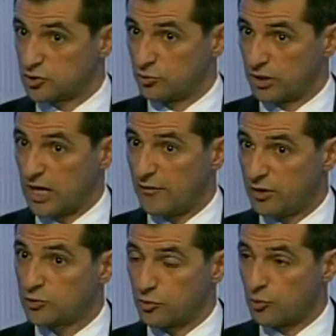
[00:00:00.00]
consumer
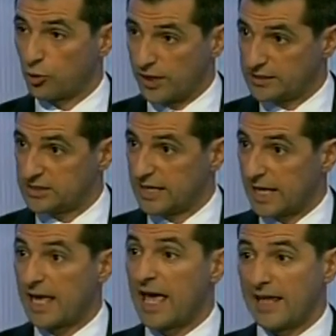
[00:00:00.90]
confidence report
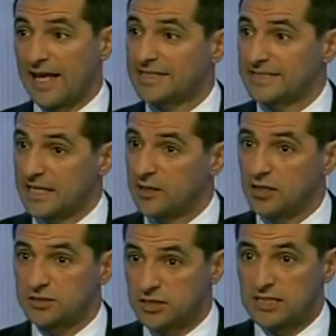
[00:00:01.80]
yesterday, and that's
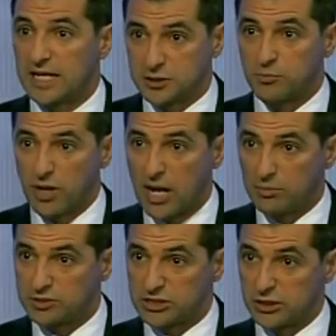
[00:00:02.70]
telling us there's lots of
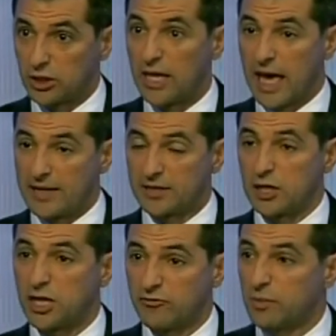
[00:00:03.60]
problems still, and that
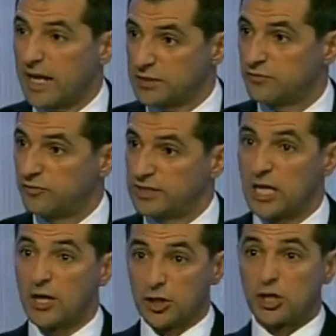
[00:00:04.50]
the government hasn't fixed it.